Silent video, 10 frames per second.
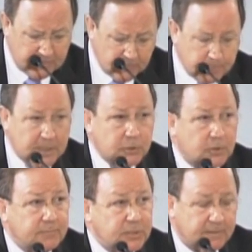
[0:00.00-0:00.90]
This
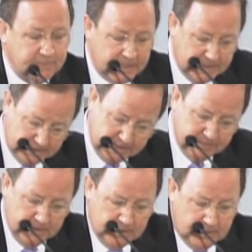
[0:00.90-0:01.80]
picture of Jeff
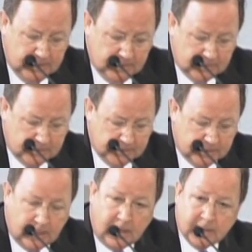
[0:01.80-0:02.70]
Neely sitting
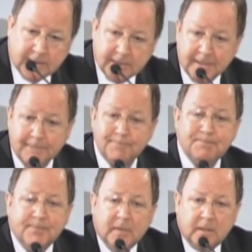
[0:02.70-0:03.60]
in a hot tub.
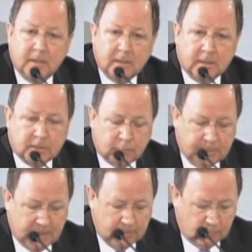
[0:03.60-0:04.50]
As
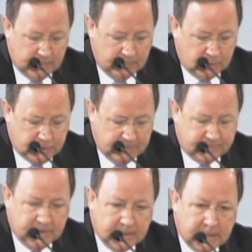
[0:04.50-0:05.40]
we may remember,
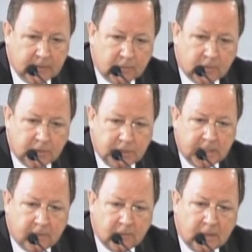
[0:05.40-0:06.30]
Jeff Neely was a
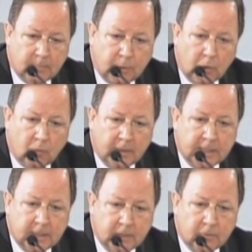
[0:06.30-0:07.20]
GSA
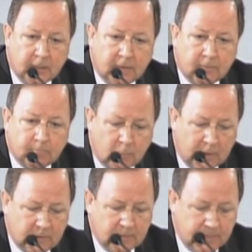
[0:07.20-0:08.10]
employee who
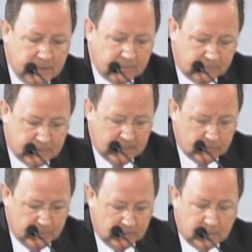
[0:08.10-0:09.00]
wasted millions of
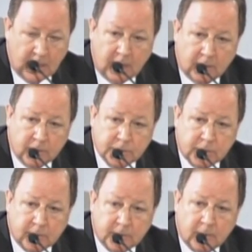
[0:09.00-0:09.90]
taxpayer dollars
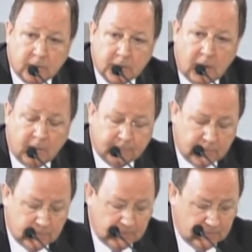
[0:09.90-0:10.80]
on
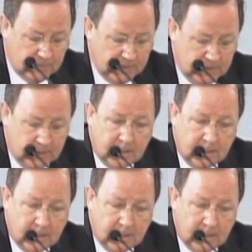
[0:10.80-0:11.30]
conferences.